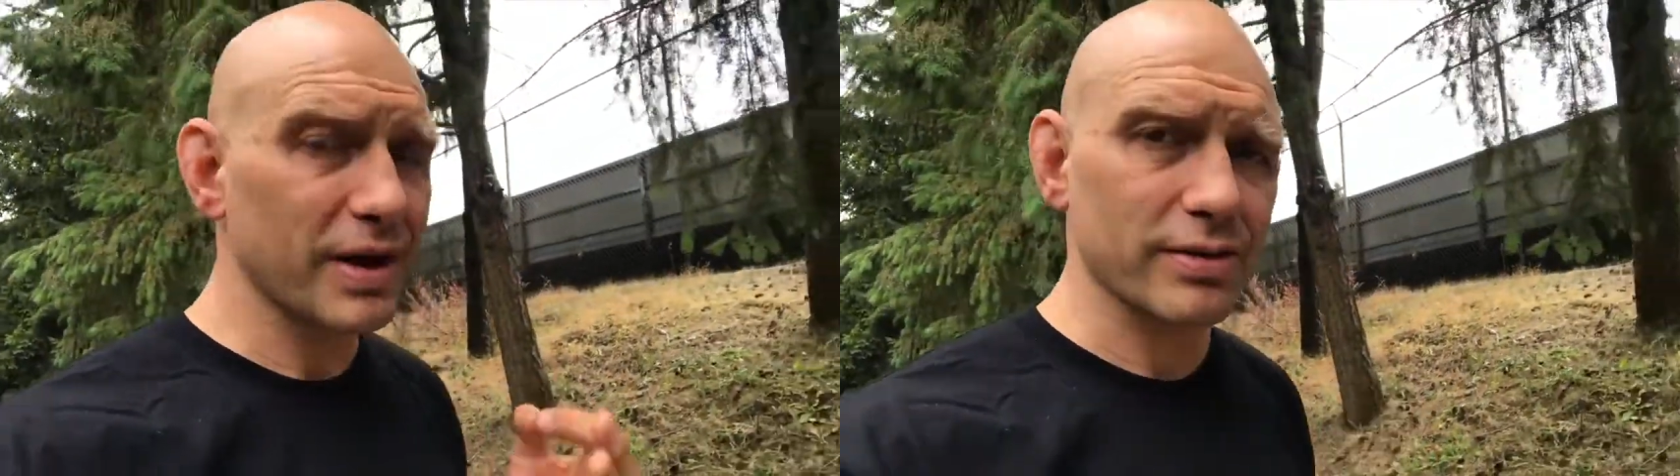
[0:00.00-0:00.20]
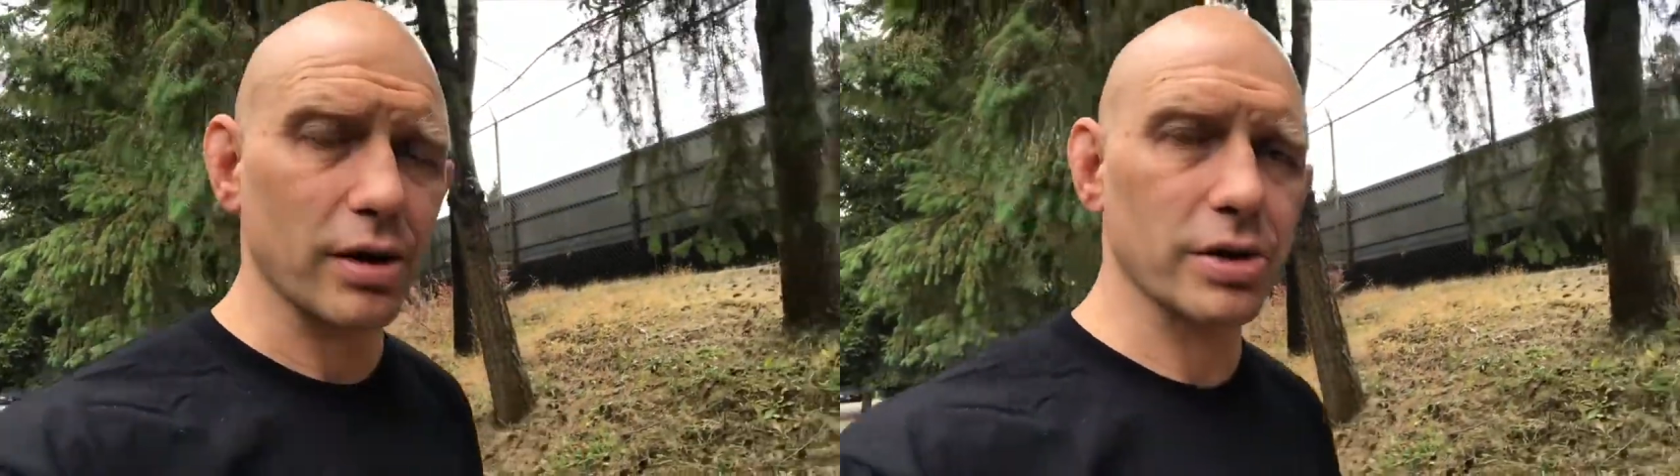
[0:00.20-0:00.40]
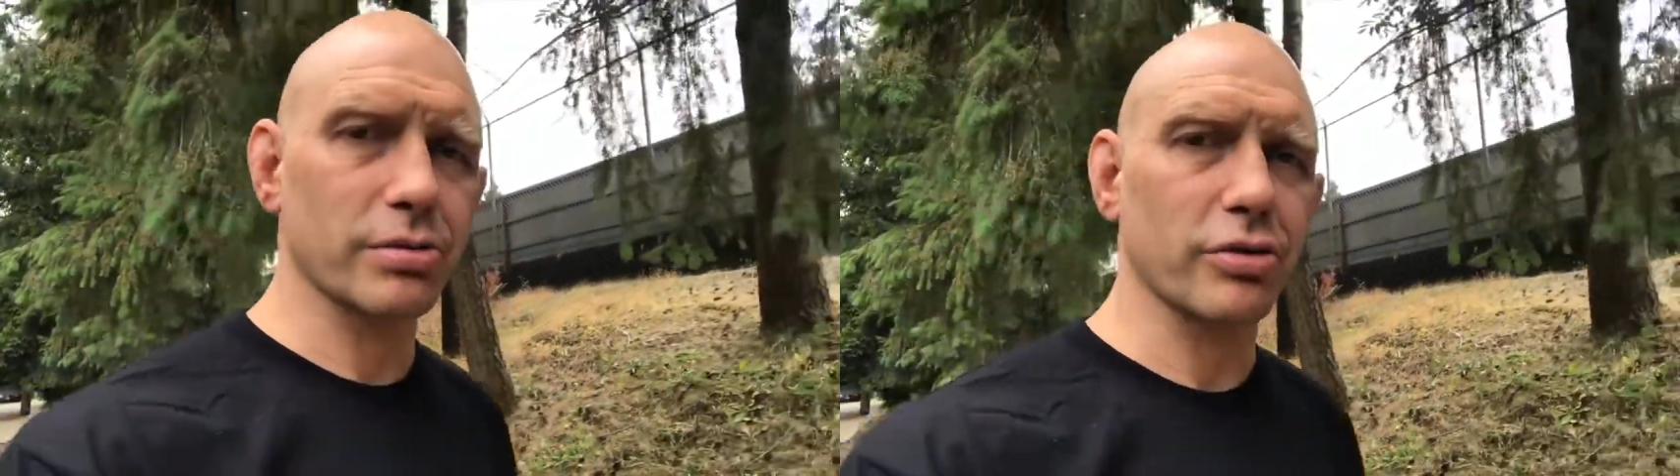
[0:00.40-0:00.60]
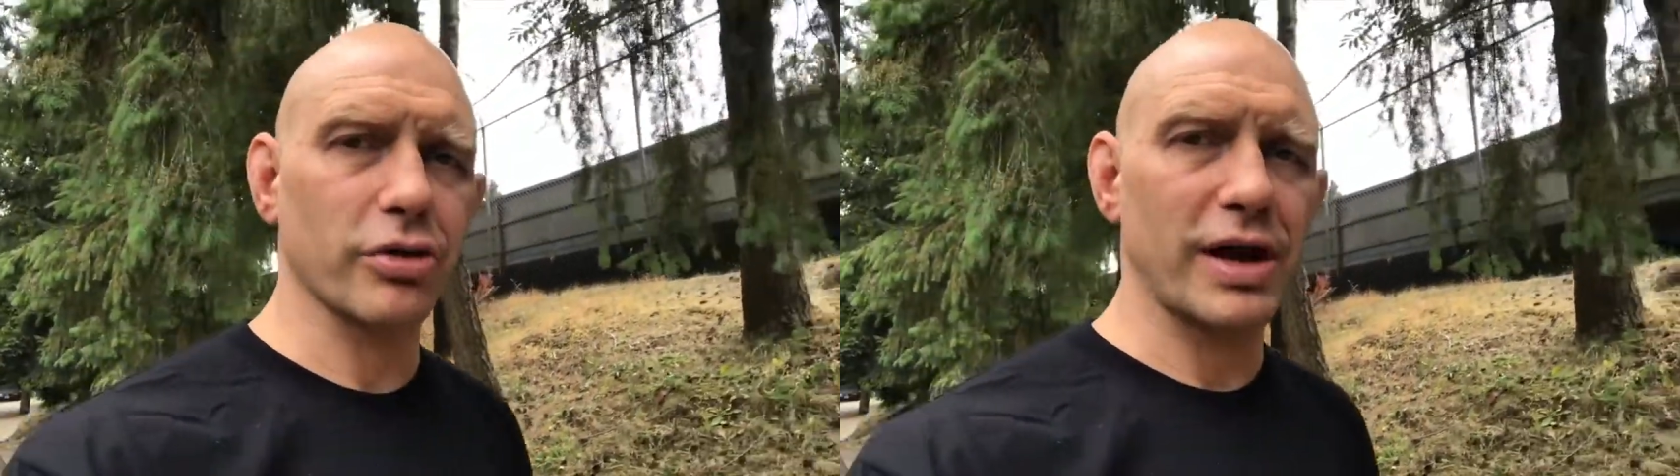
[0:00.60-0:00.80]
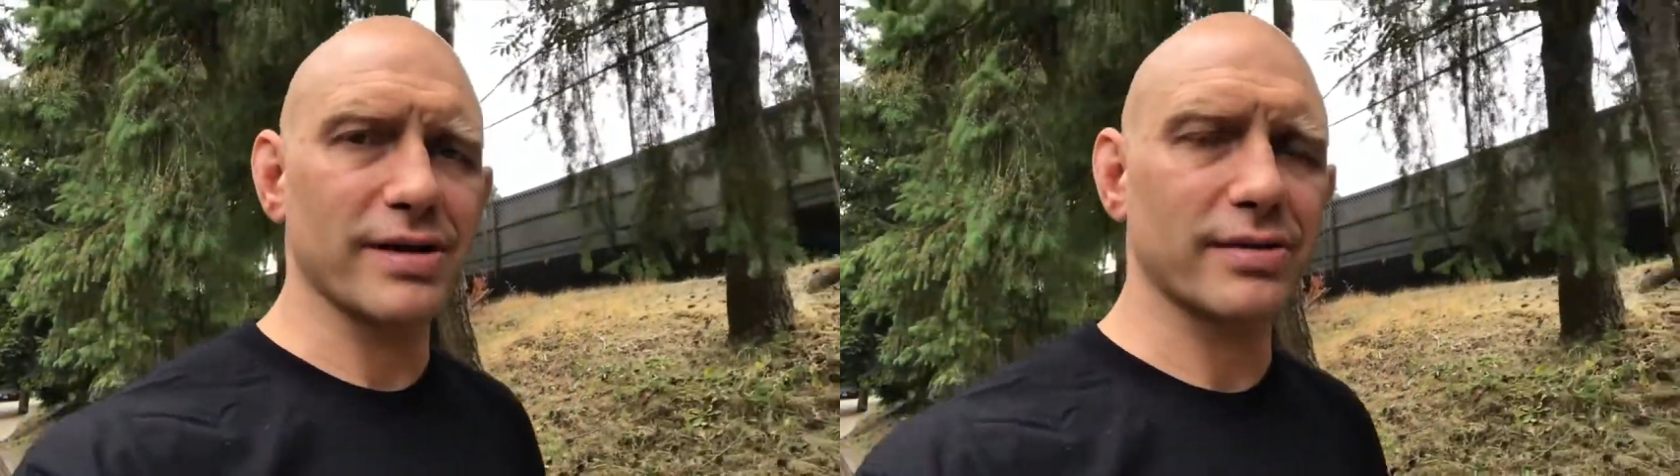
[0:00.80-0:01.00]
That's also a
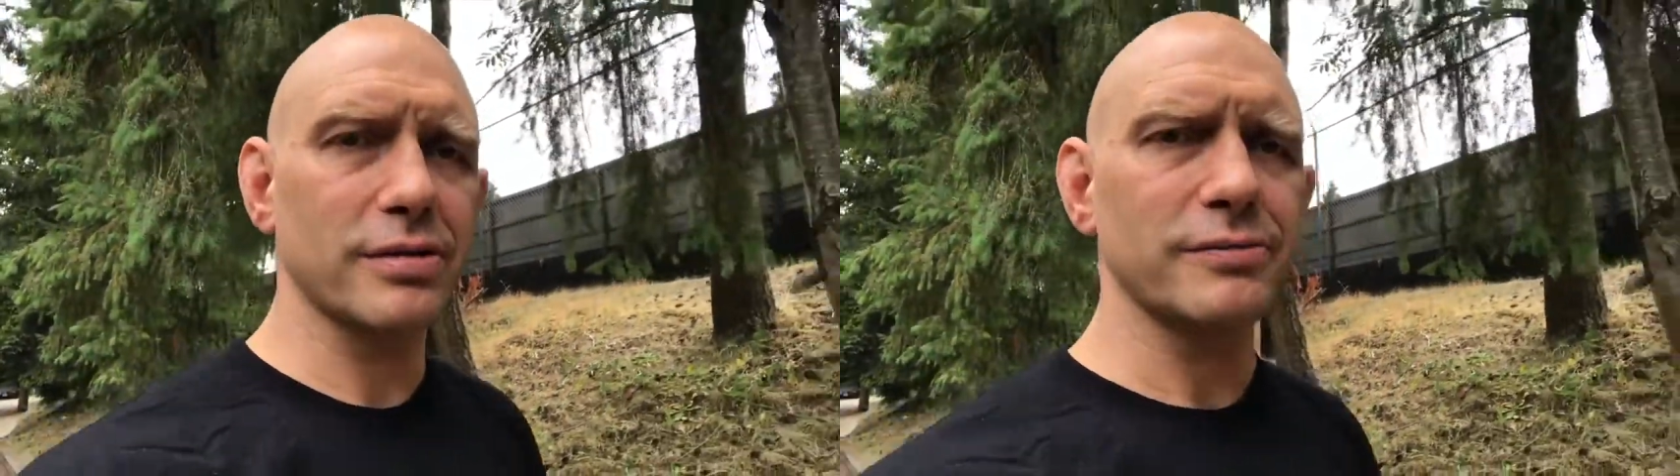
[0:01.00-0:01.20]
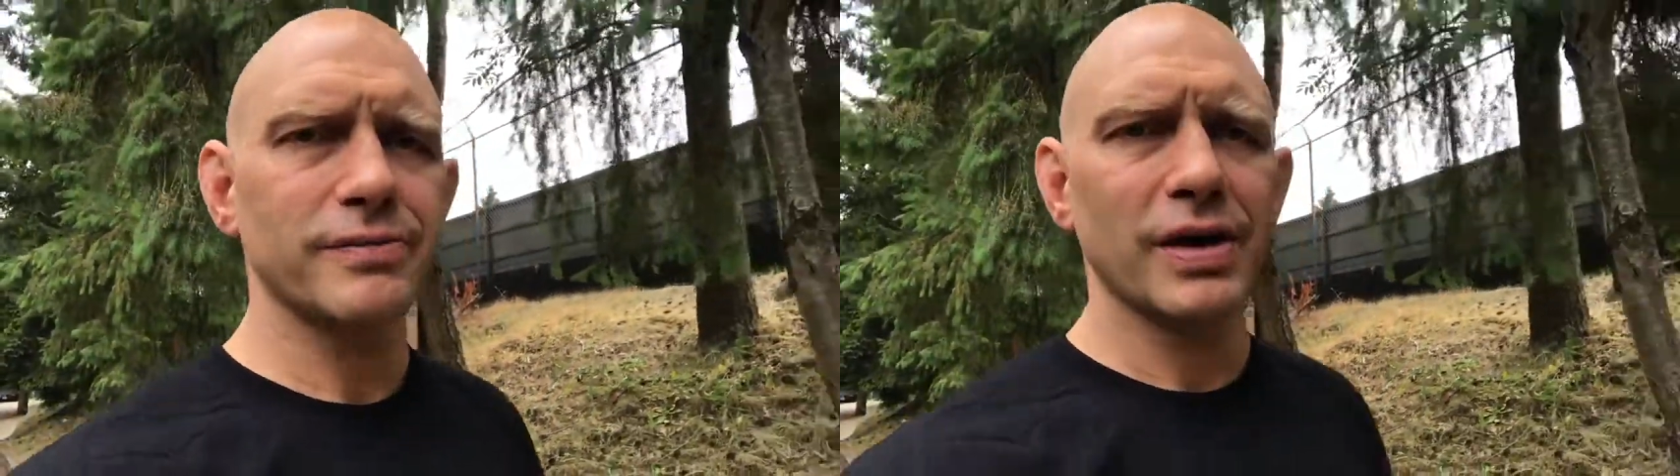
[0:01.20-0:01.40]
good answer.